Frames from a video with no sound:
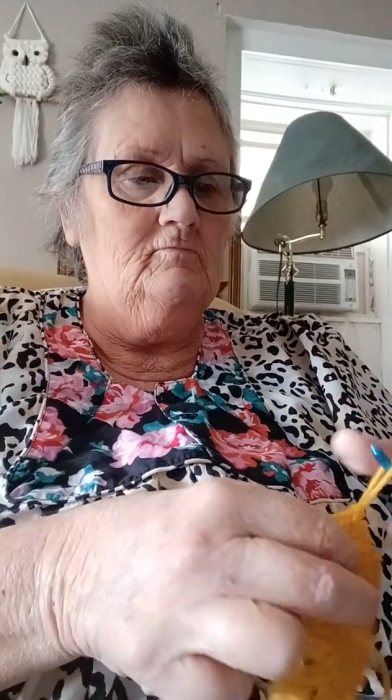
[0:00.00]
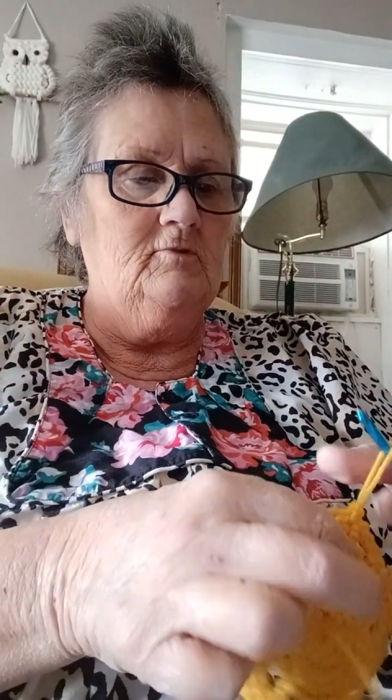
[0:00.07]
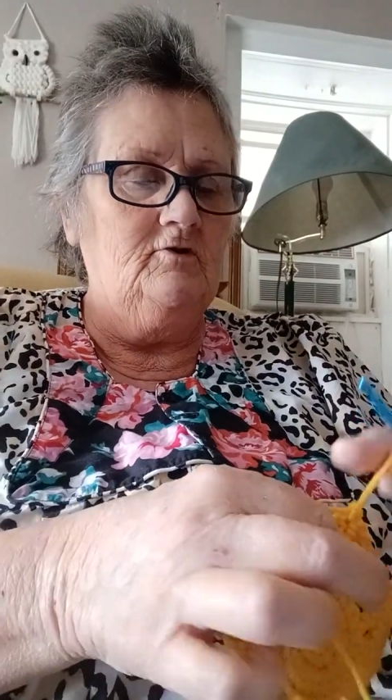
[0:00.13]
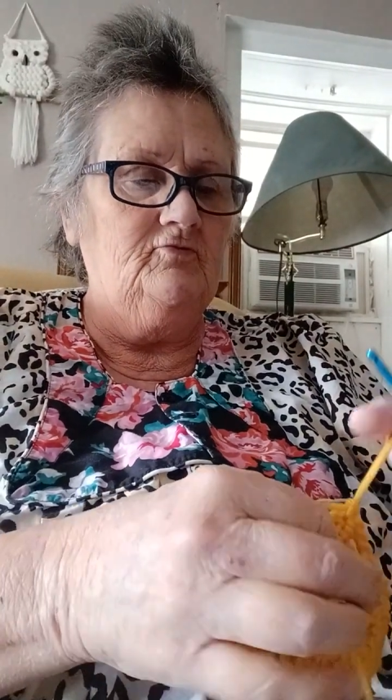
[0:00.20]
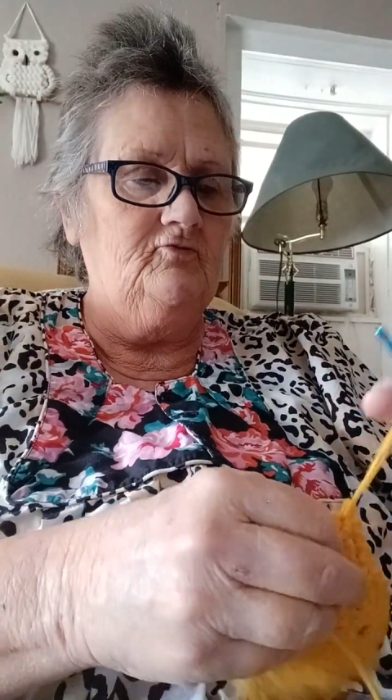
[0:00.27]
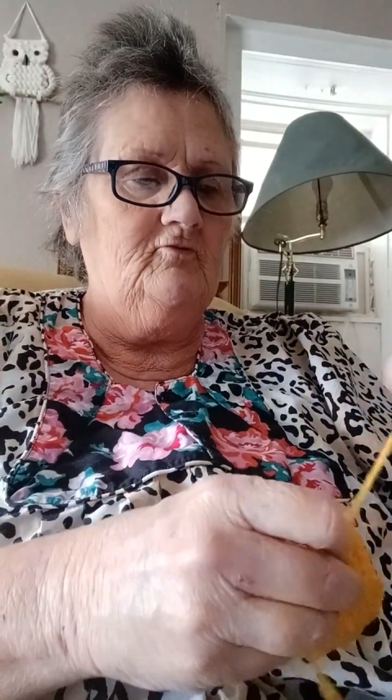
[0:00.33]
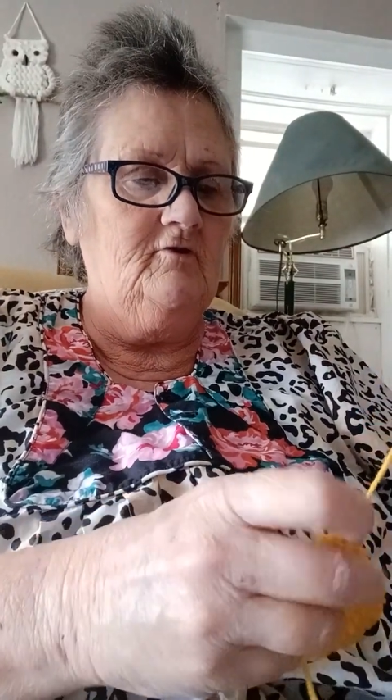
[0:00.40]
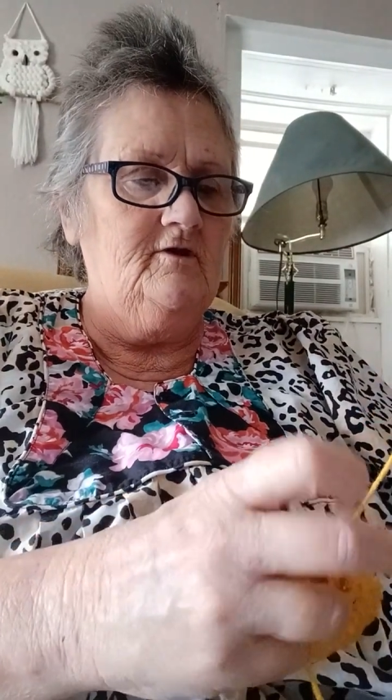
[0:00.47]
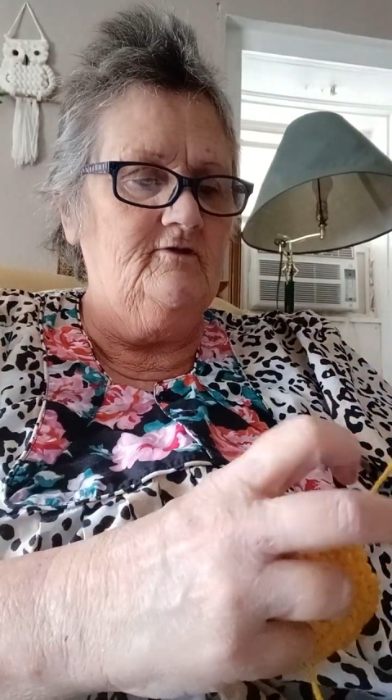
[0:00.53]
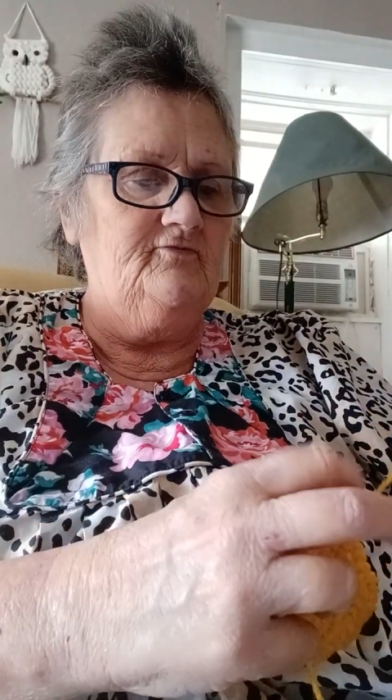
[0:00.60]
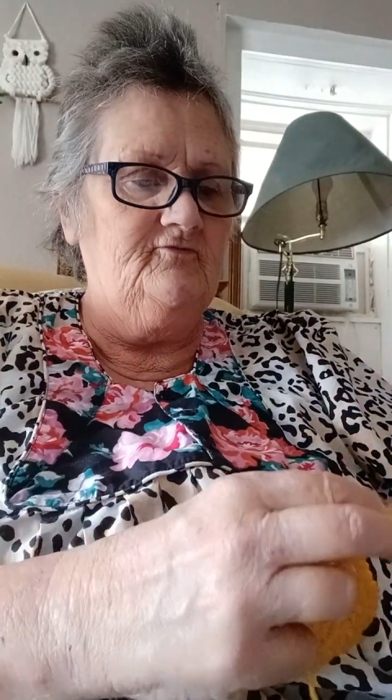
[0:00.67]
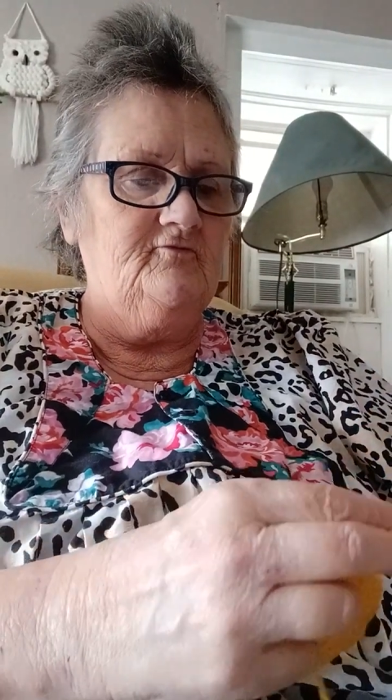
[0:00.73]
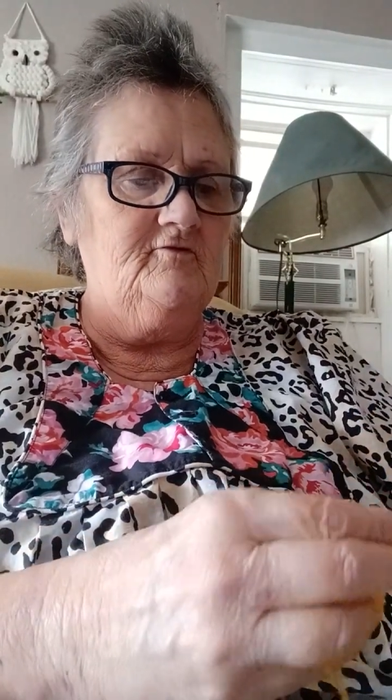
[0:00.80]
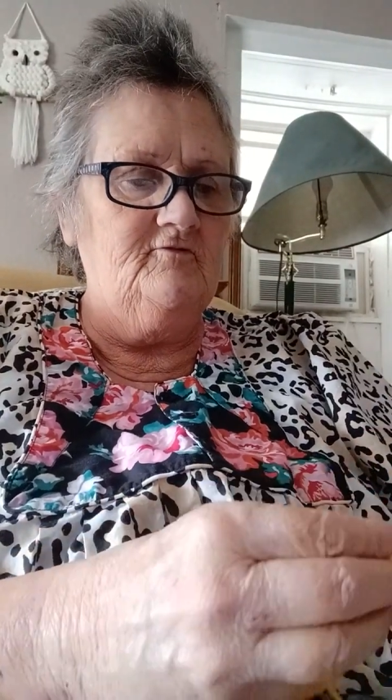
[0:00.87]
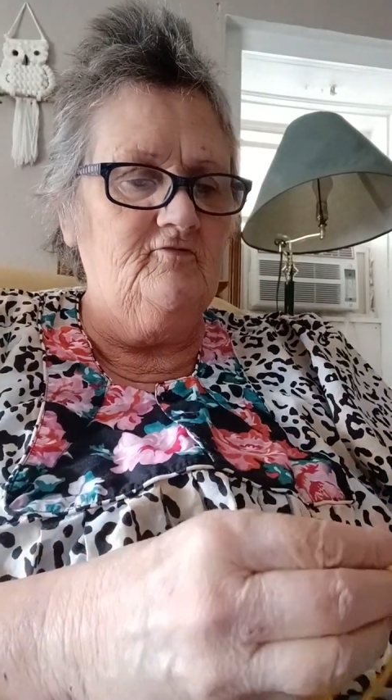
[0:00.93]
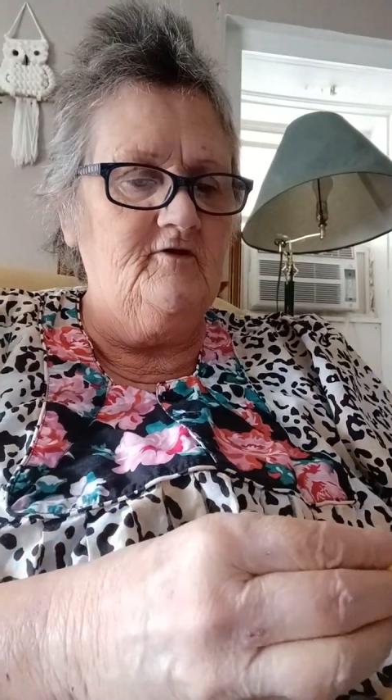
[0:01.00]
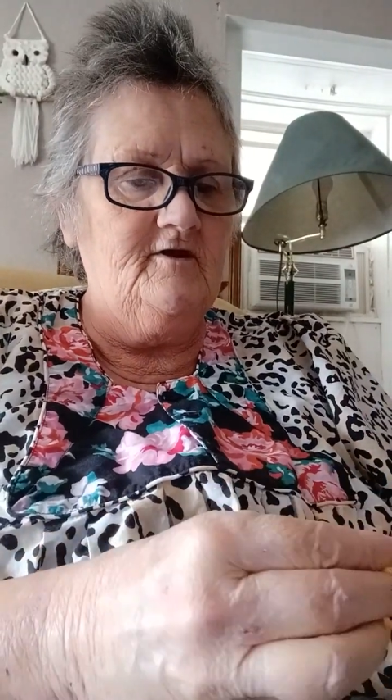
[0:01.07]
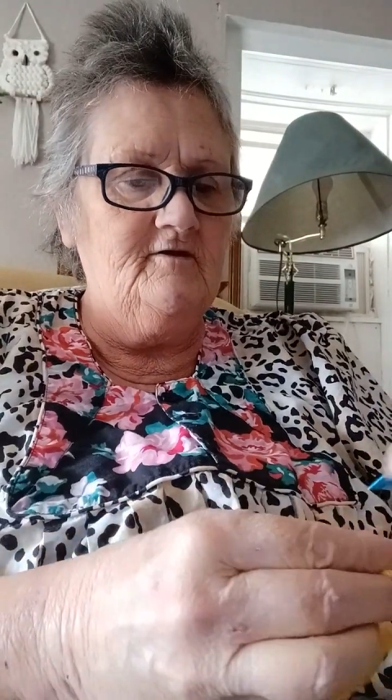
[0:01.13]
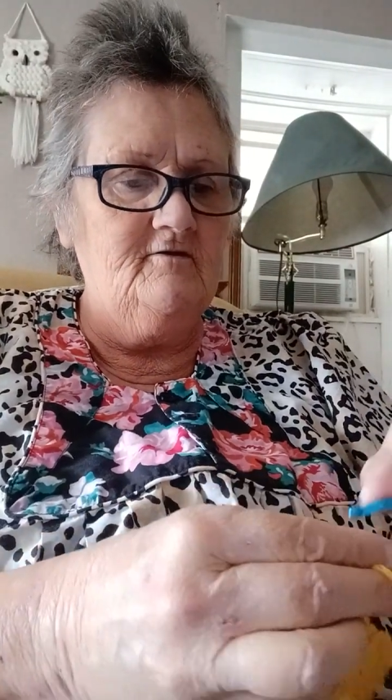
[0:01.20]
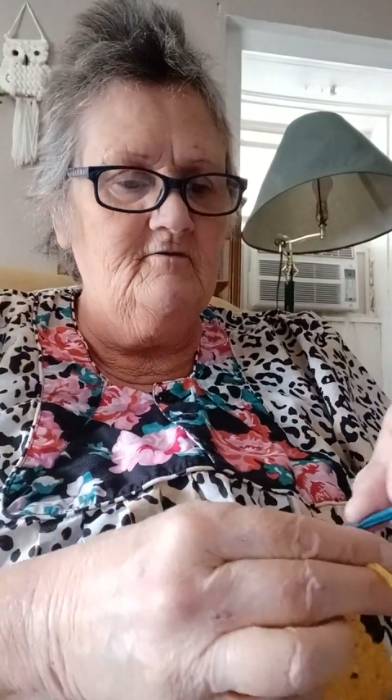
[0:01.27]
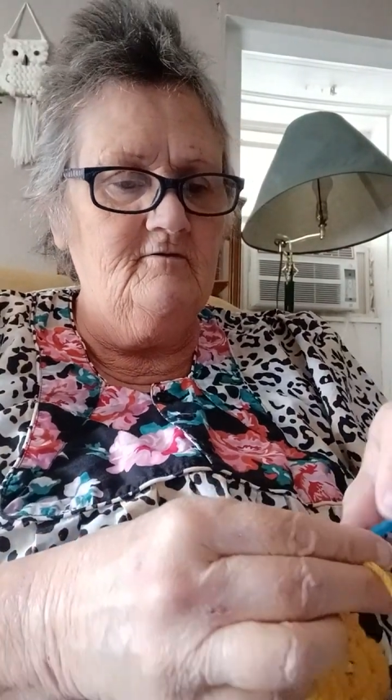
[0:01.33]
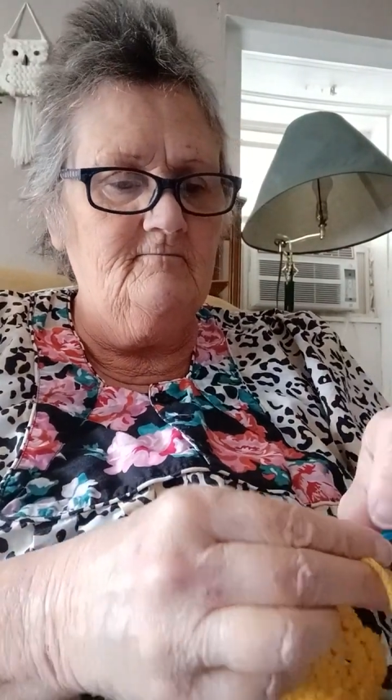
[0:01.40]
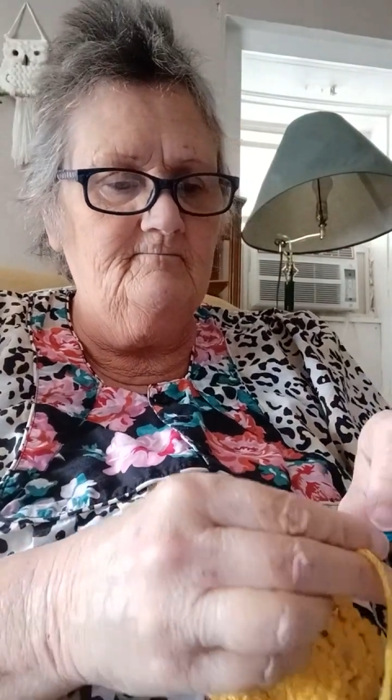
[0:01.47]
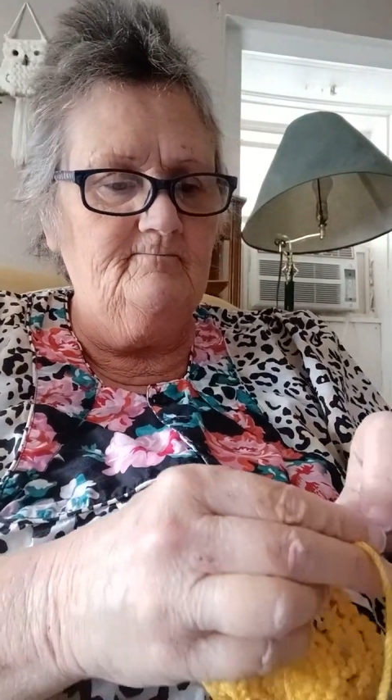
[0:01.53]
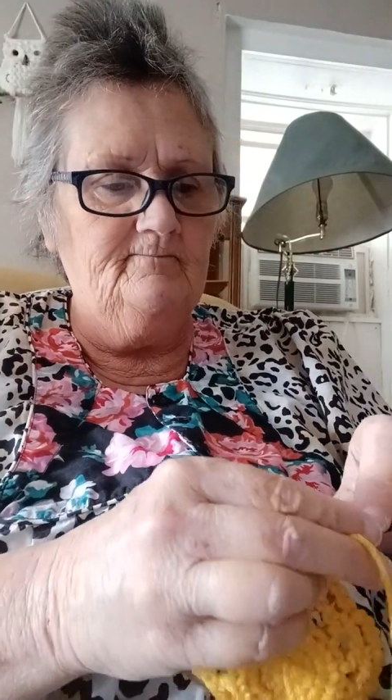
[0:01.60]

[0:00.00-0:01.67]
my thread through there.